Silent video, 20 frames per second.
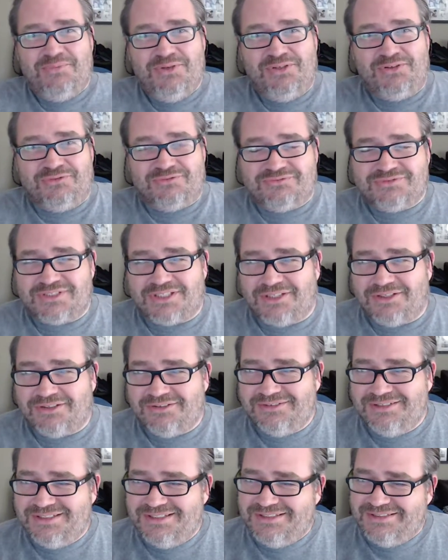move.
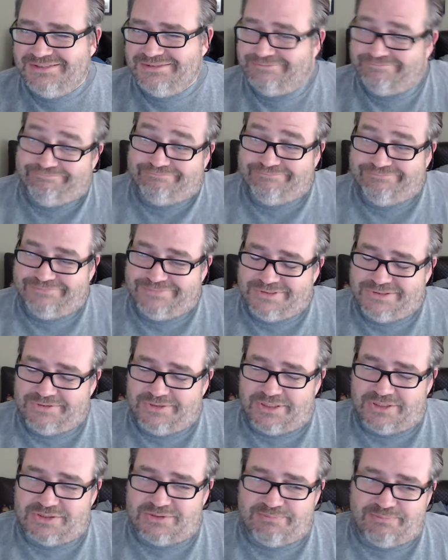So who
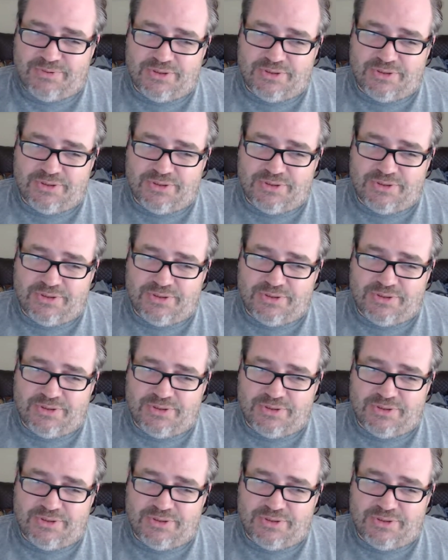knows?